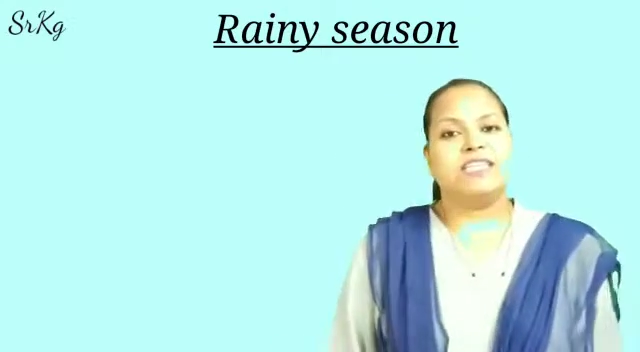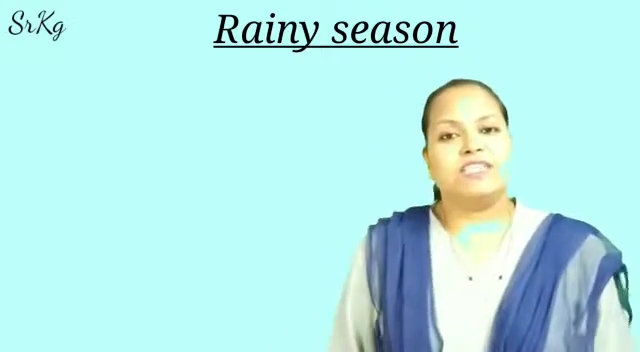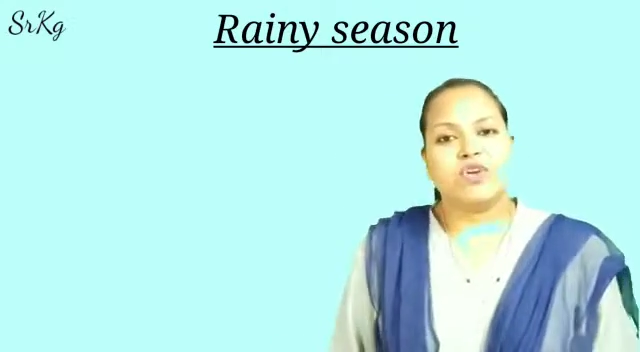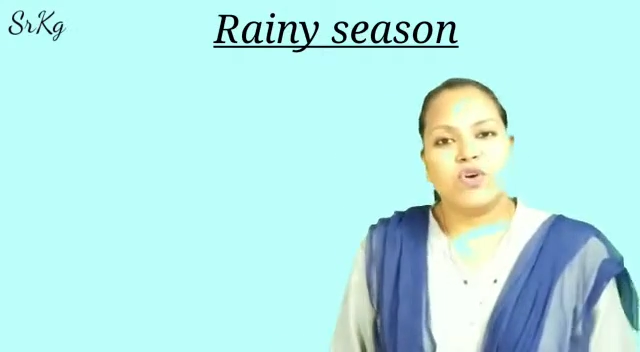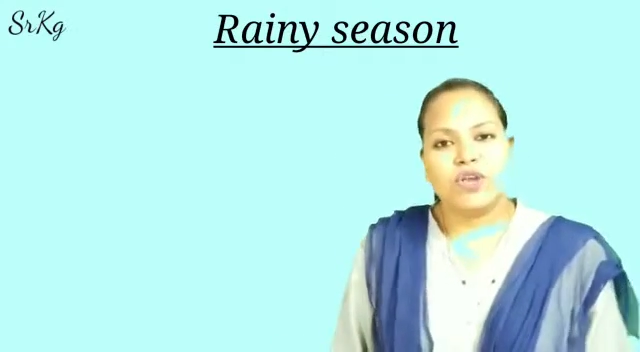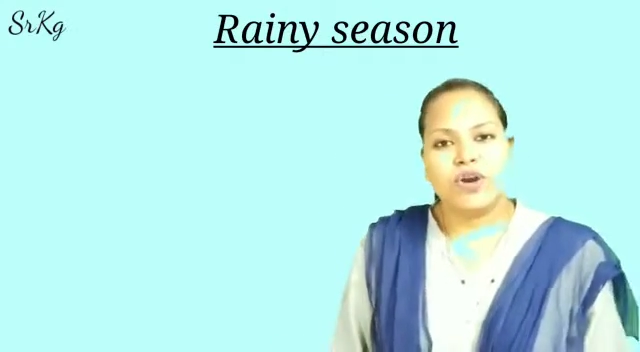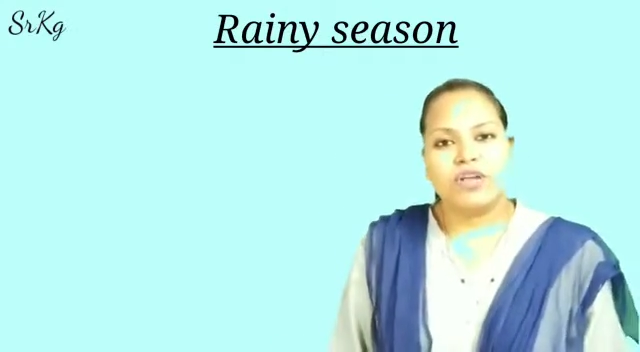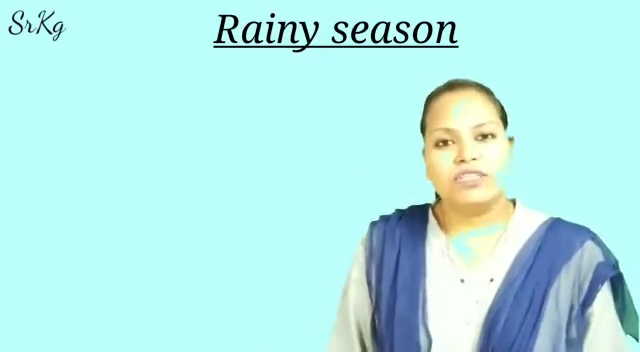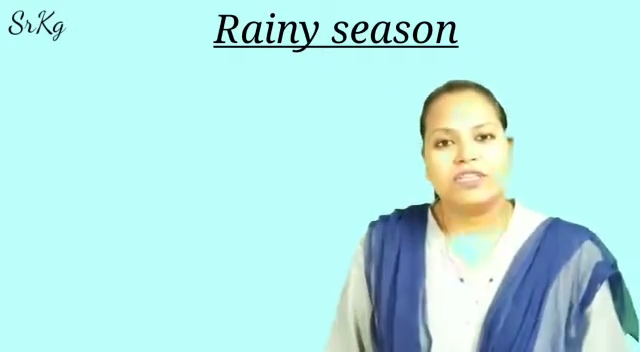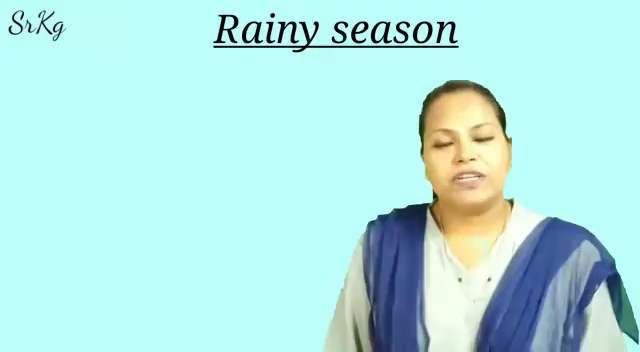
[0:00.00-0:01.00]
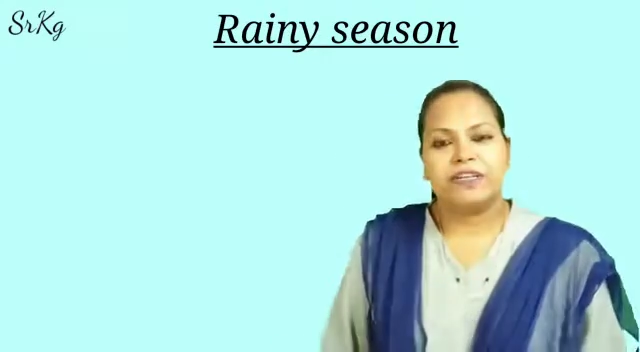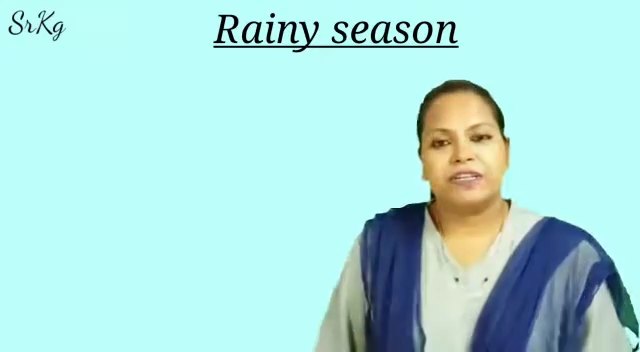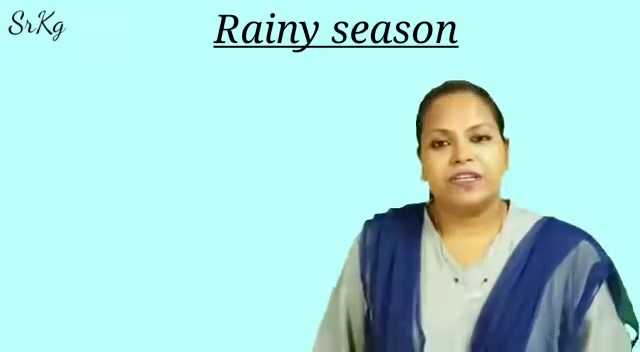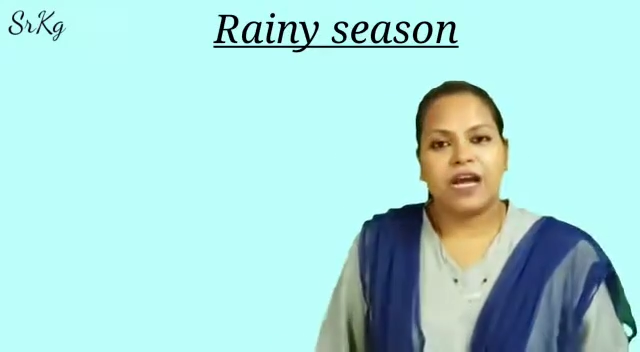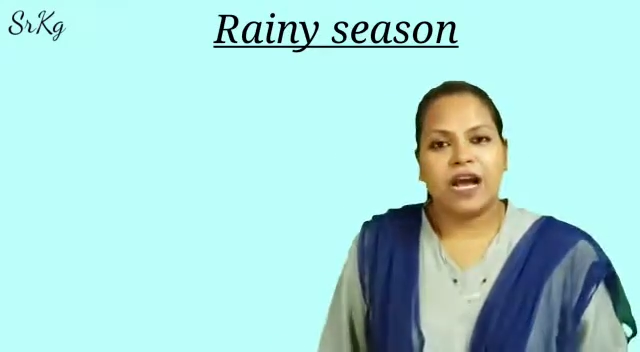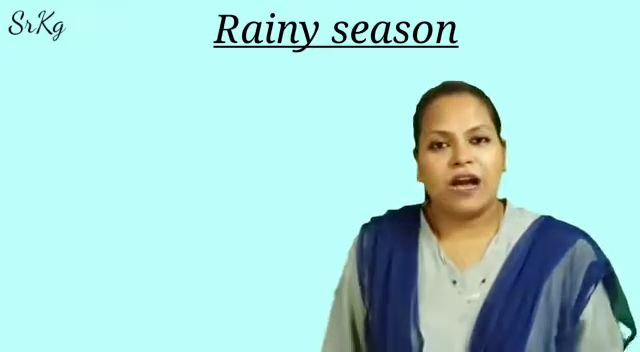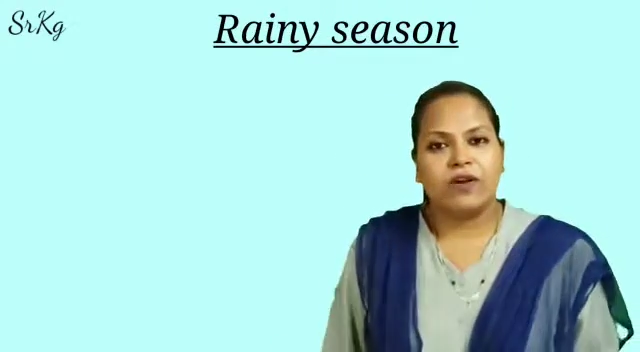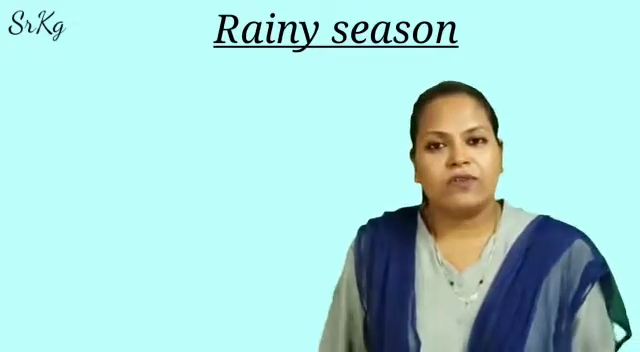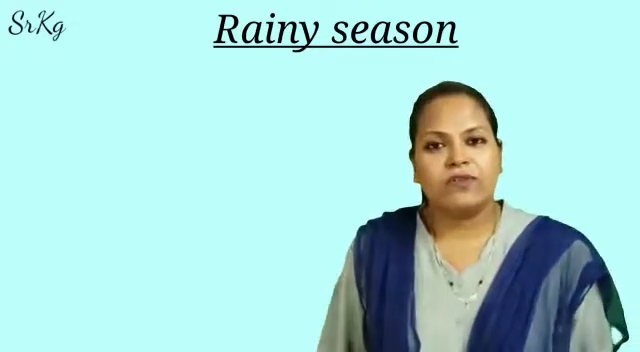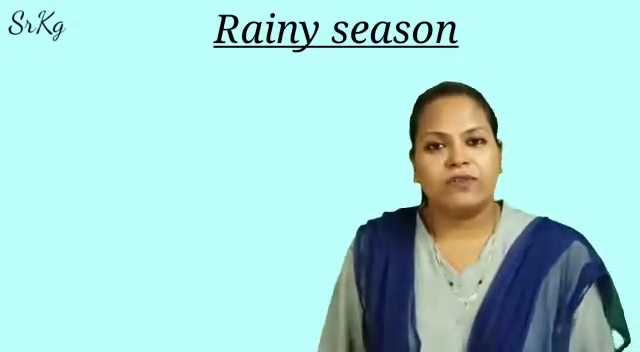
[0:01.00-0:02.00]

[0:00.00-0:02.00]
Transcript: is going on children now?